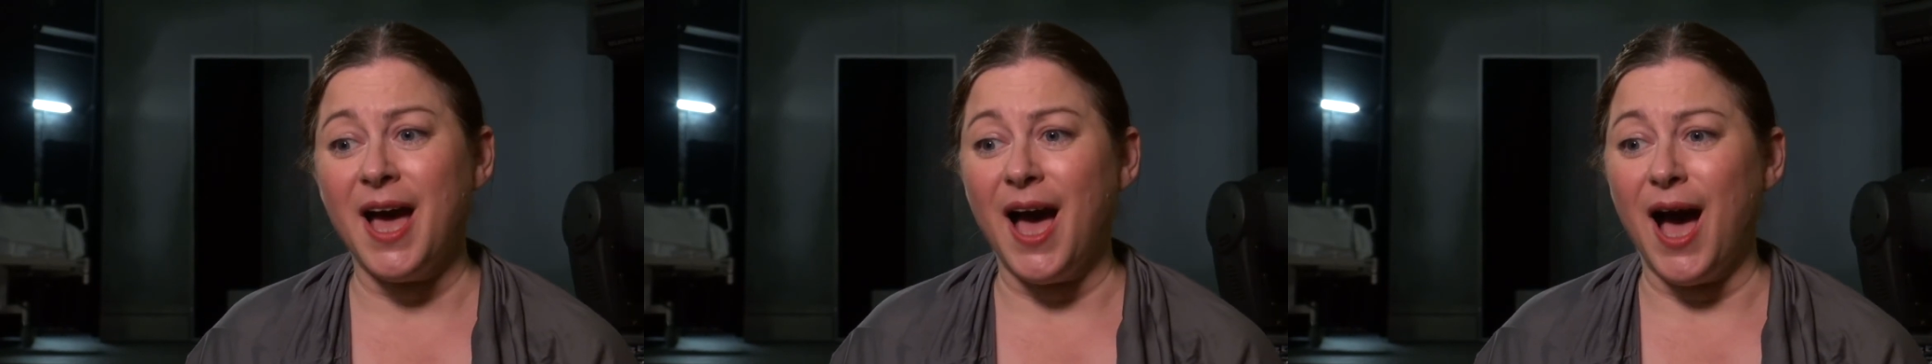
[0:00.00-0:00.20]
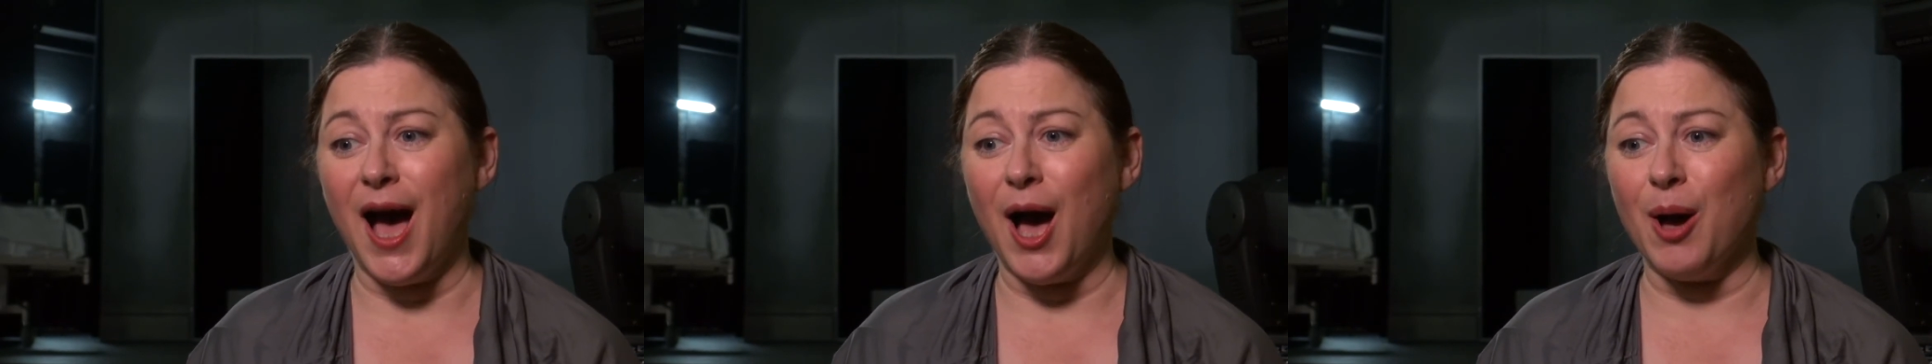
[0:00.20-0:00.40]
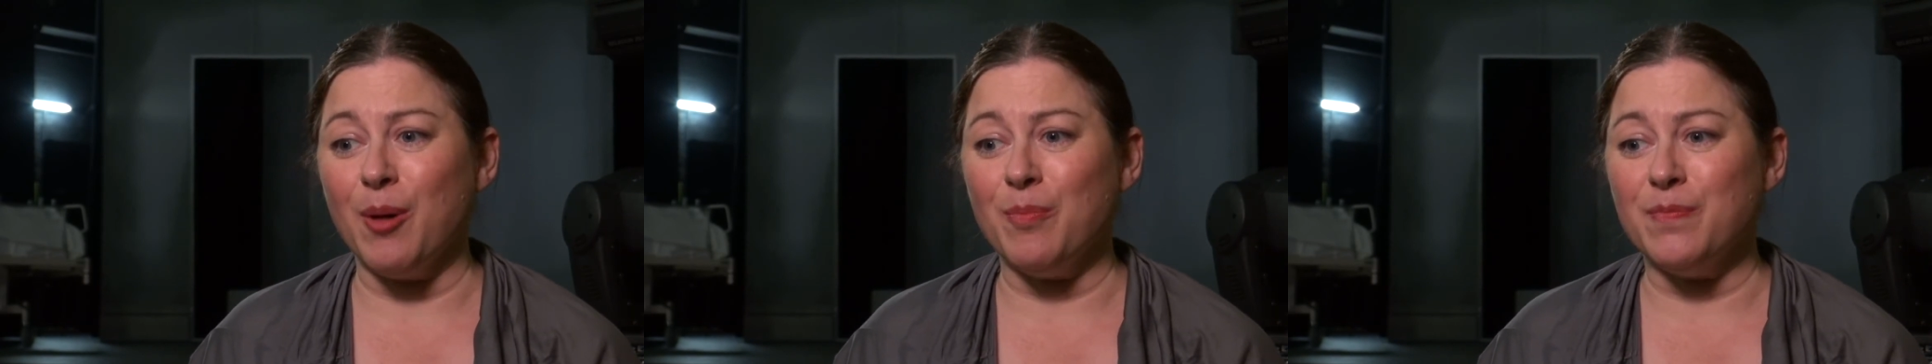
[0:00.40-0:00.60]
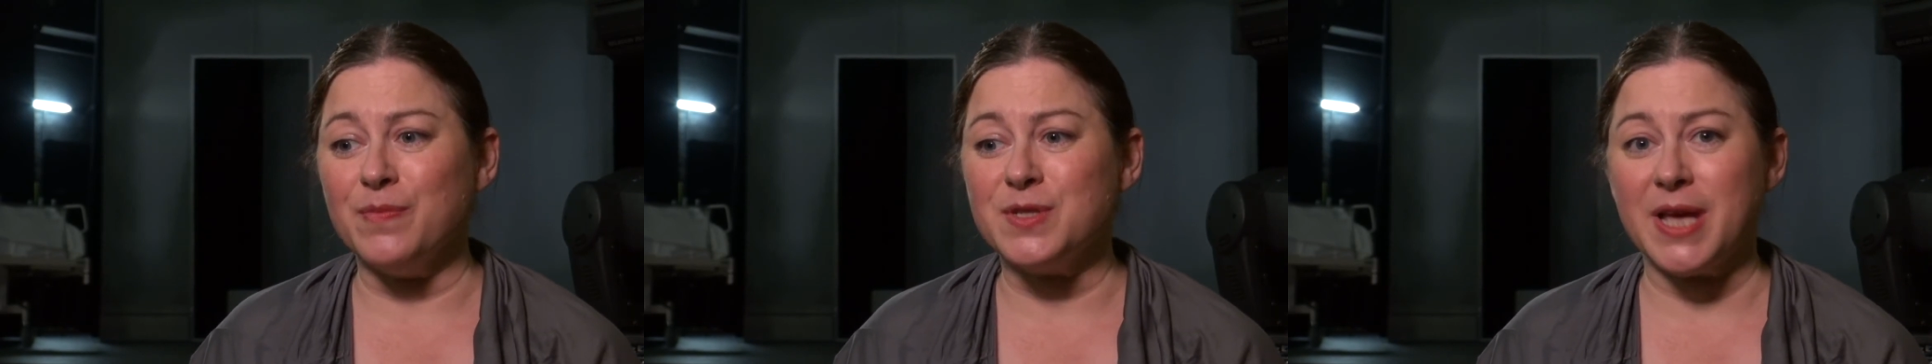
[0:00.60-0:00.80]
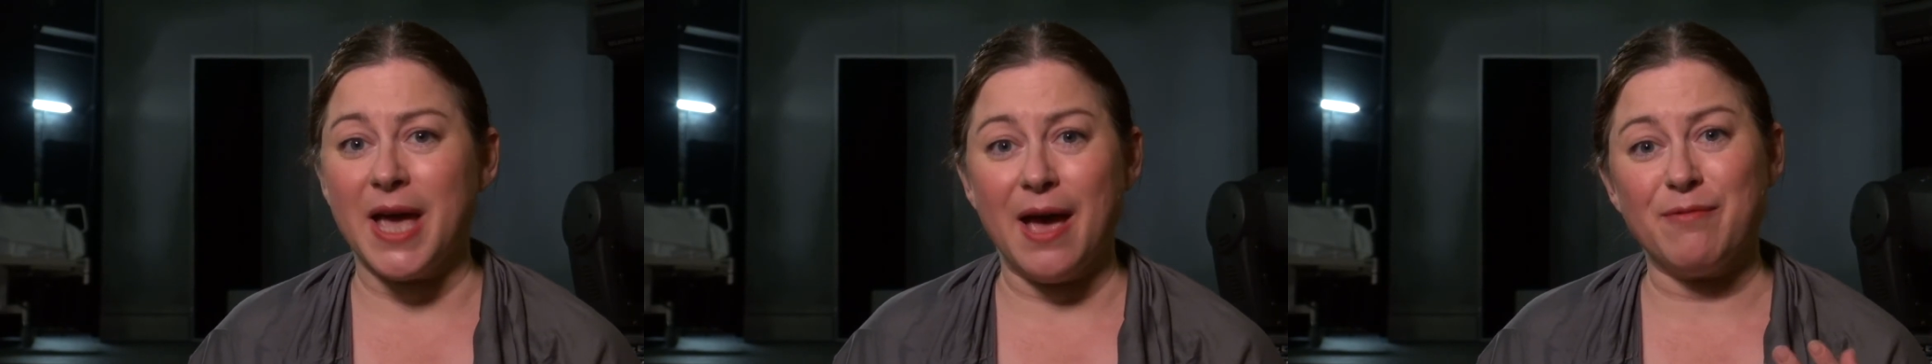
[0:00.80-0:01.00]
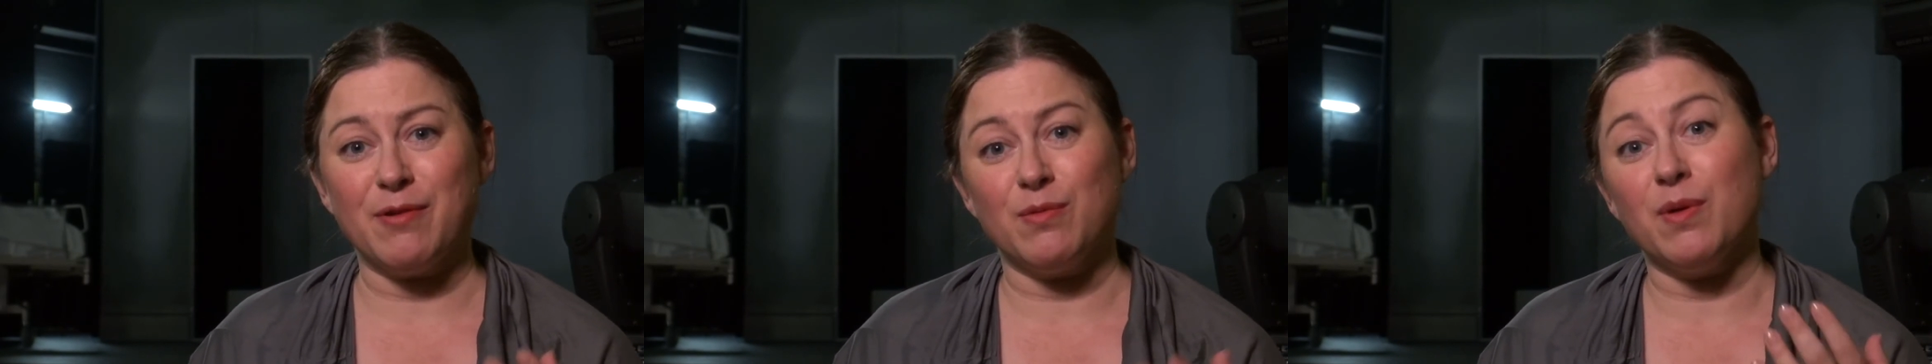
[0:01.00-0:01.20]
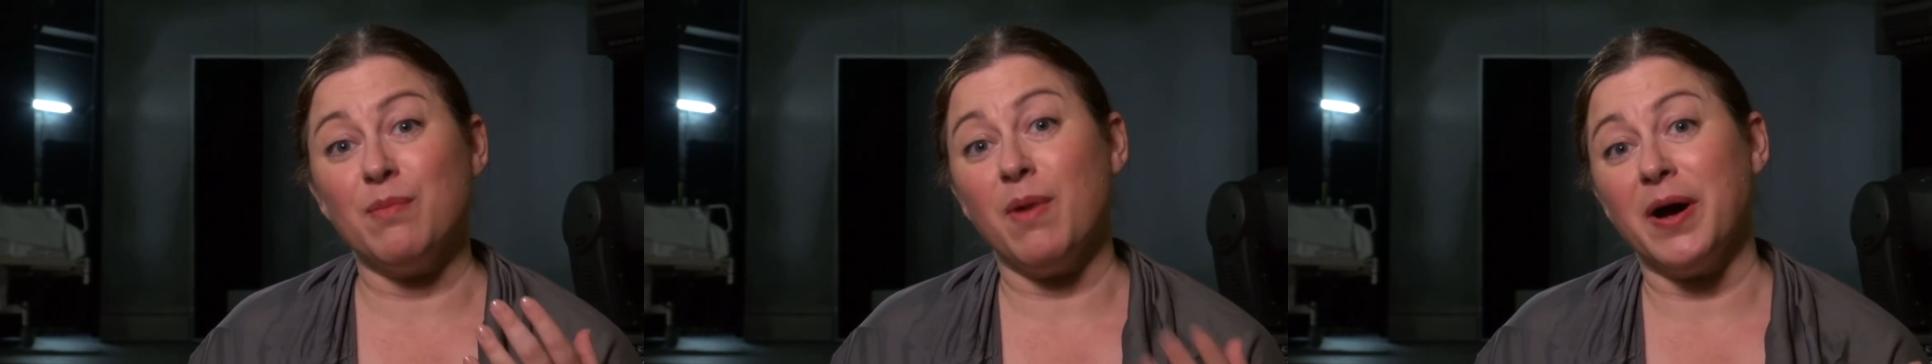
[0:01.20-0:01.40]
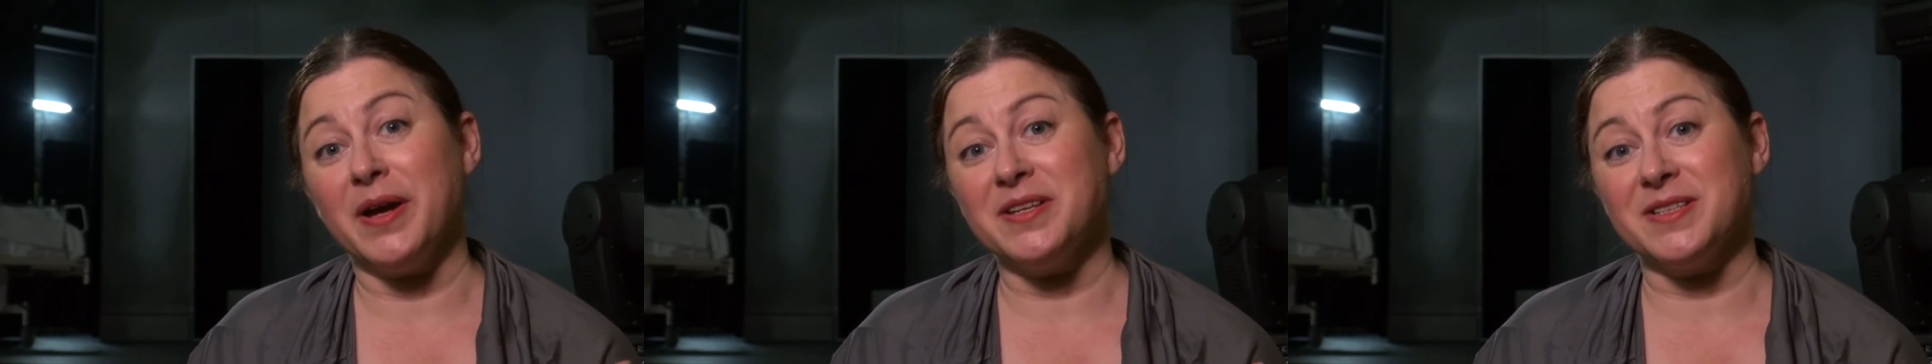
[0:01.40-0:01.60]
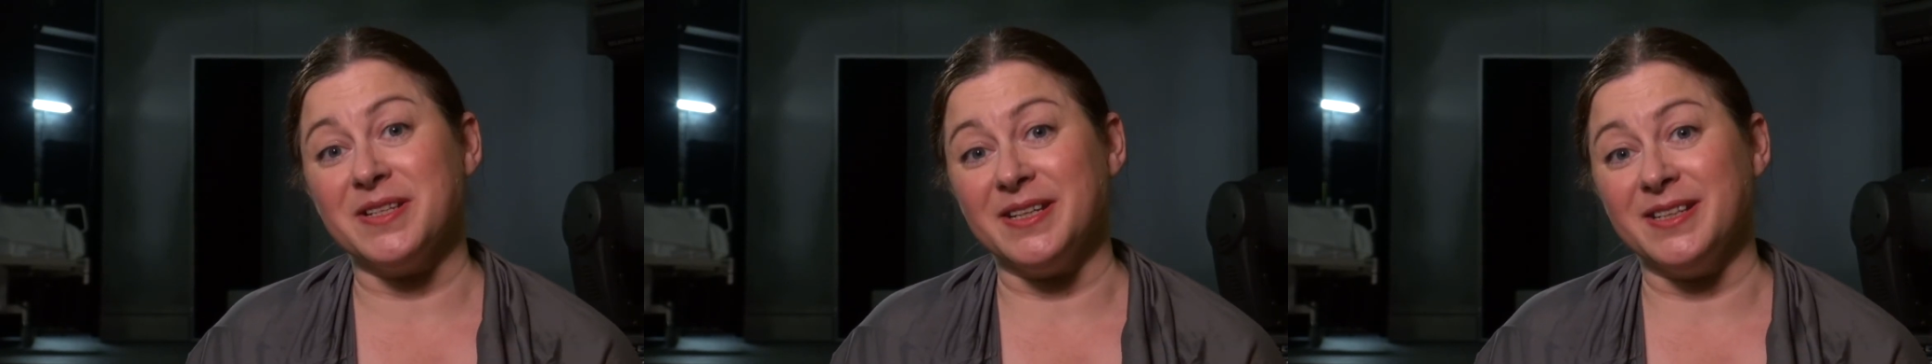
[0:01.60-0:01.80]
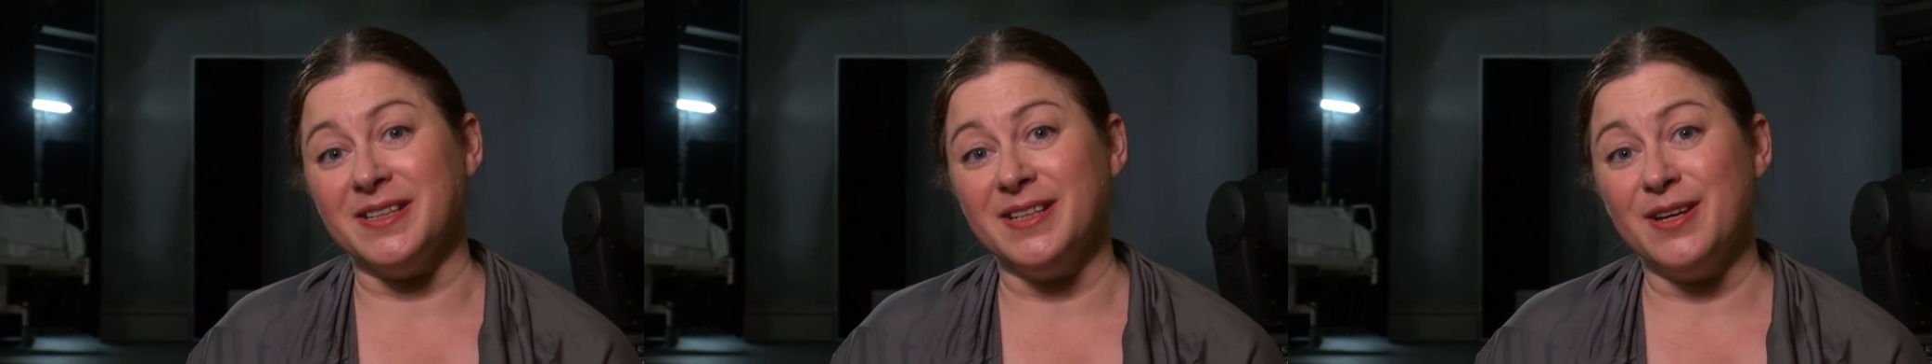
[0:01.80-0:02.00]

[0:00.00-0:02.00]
to have a reminder,